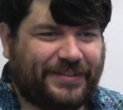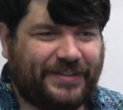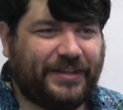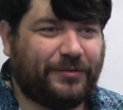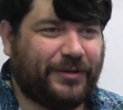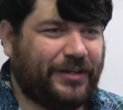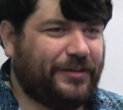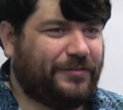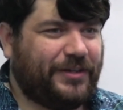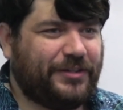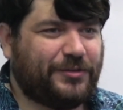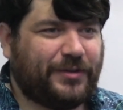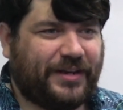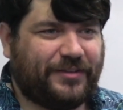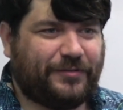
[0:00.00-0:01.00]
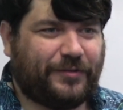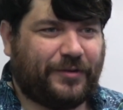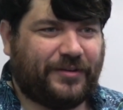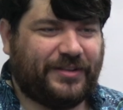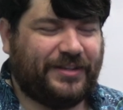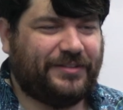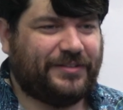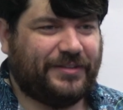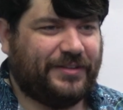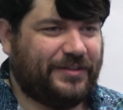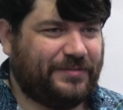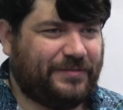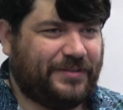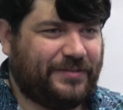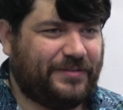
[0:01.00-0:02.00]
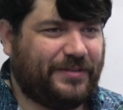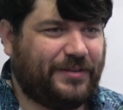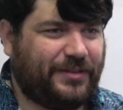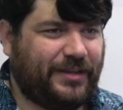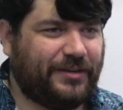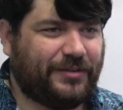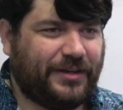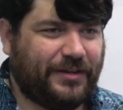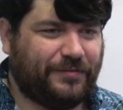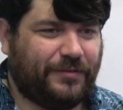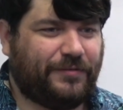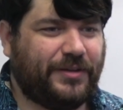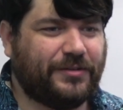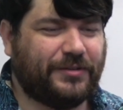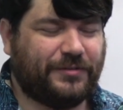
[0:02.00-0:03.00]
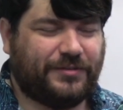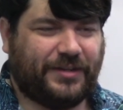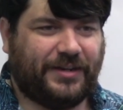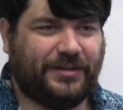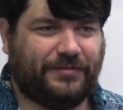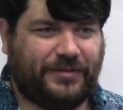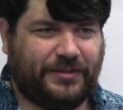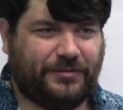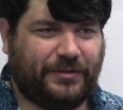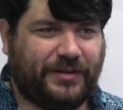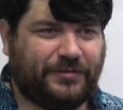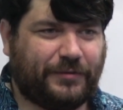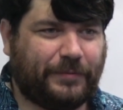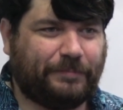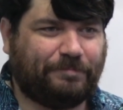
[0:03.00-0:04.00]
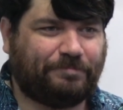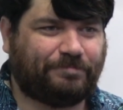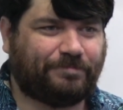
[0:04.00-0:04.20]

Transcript: theory of heat transfer, or at least the theory of the field of study of heat transfer.